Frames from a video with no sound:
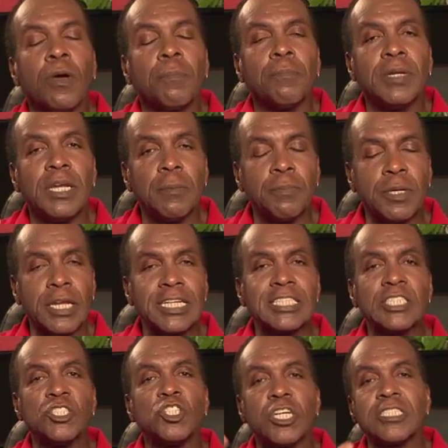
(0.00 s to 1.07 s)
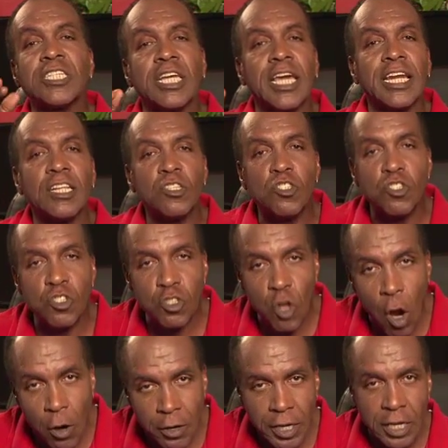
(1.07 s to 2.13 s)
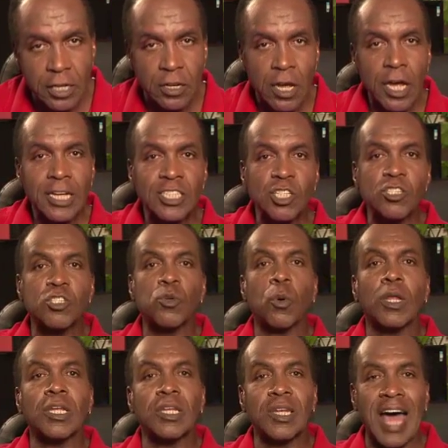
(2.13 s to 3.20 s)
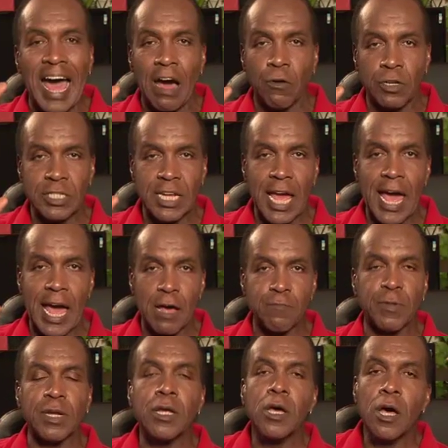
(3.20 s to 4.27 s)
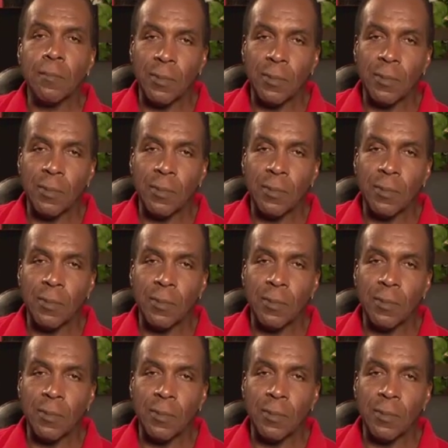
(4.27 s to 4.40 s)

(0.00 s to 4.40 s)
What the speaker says: manipulation just to get it started, just to allow it to happen.